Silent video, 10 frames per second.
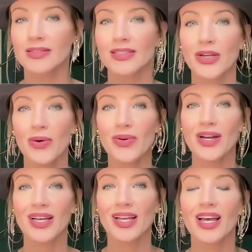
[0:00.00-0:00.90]
So
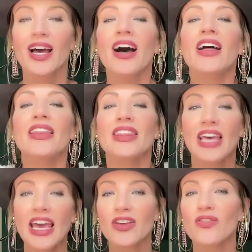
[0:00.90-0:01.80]

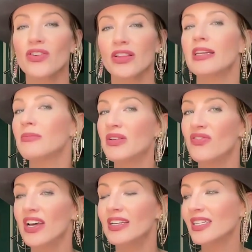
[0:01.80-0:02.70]
thank you for letting me
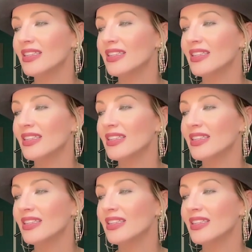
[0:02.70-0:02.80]
vent.